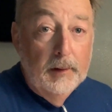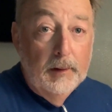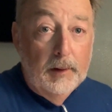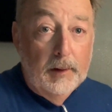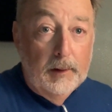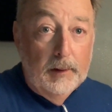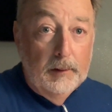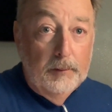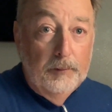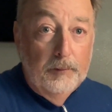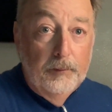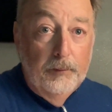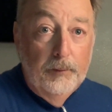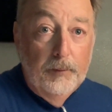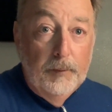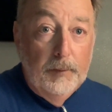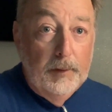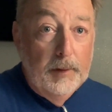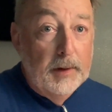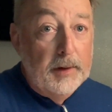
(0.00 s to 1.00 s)

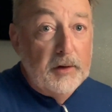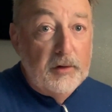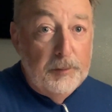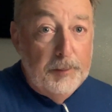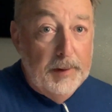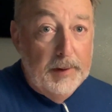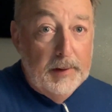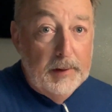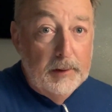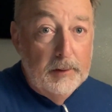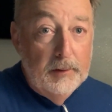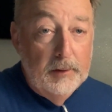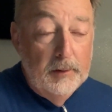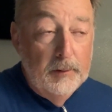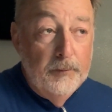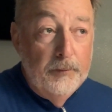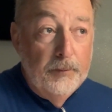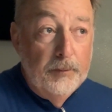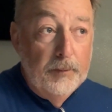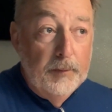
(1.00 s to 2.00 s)
Not as bad
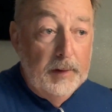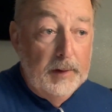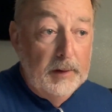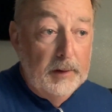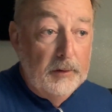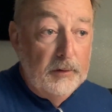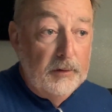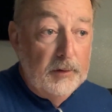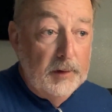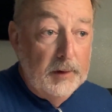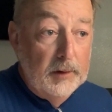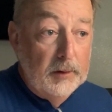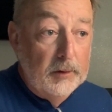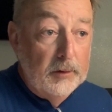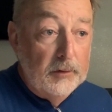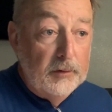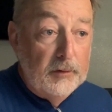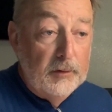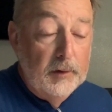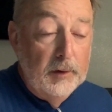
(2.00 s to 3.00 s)
as the
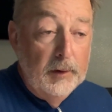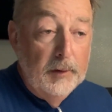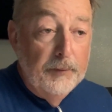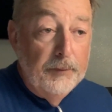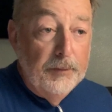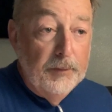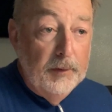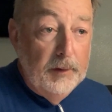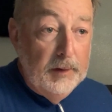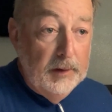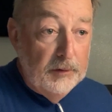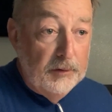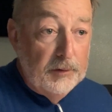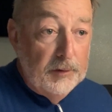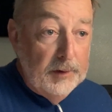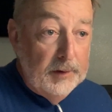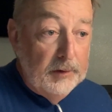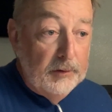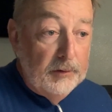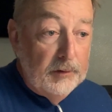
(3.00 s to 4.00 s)
hills
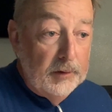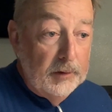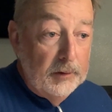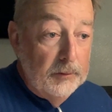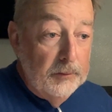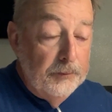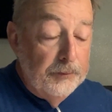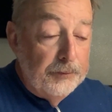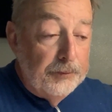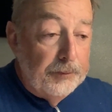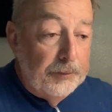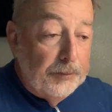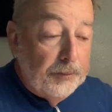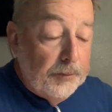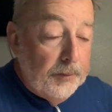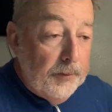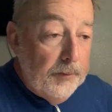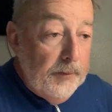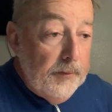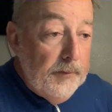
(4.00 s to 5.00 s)
yesterday, so
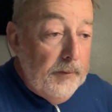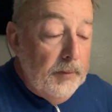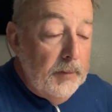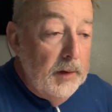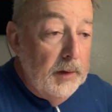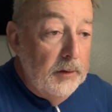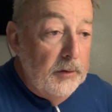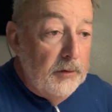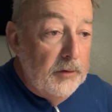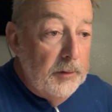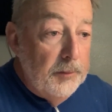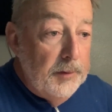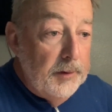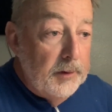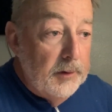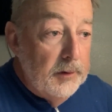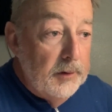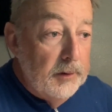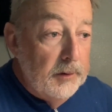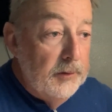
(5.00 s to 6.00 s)
should be a
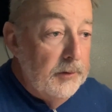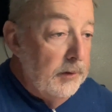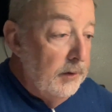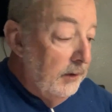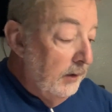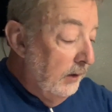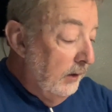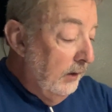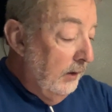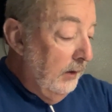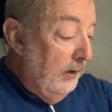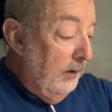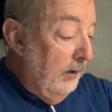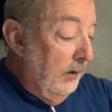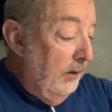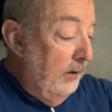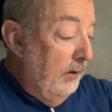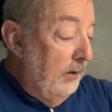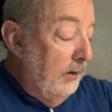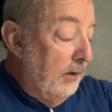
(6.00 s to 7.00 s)
good
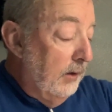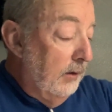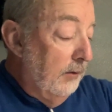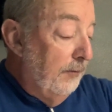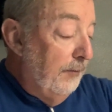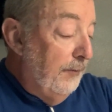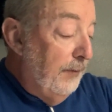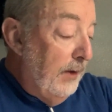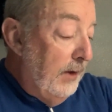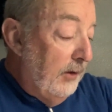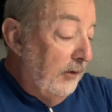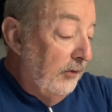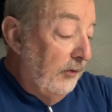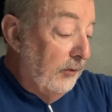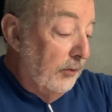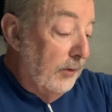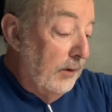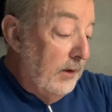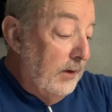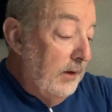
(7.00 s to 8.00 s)

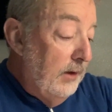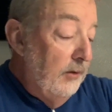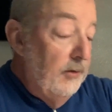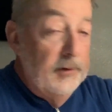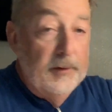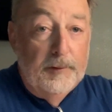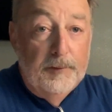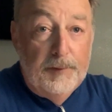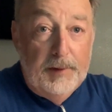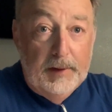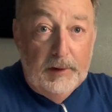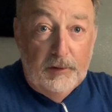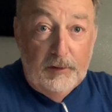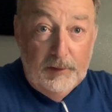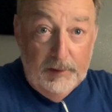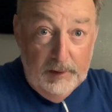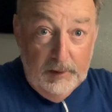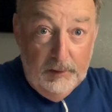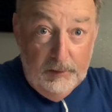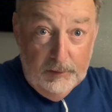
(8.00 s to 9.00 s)
fast ride,
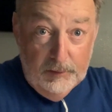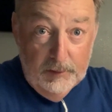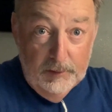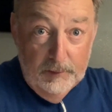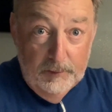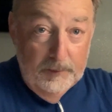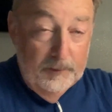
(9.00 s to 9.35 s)
fast-ish.